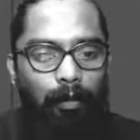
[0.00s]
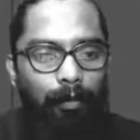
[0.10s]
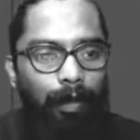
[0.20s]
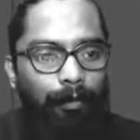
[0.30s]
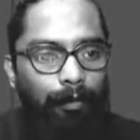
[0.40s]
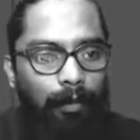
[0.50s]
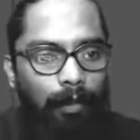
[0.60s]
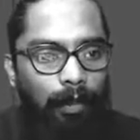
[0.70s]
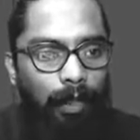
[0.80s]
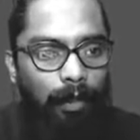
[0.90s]
But if you
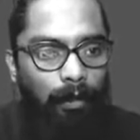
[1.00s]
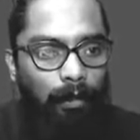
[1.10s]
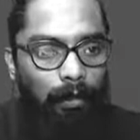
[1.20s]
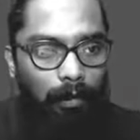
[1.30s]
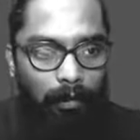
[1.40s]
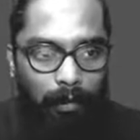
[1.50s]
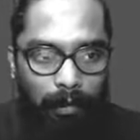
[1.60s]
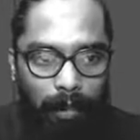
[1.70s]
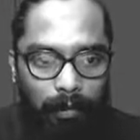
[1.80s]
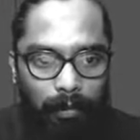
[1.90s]
select the
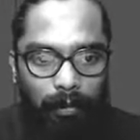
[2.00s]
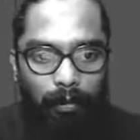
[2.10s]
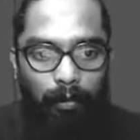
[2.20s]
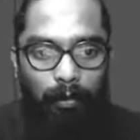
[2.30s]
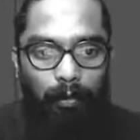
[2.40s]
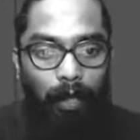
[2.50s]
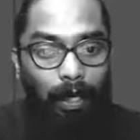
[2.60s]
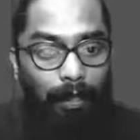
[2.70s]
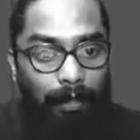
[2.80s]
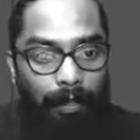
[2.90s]
selection tool, you
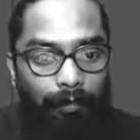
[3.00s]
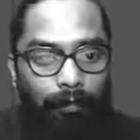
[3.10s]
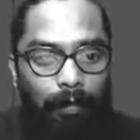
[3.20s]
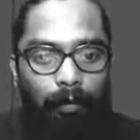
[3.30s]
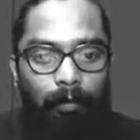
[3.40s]
can't select from the group.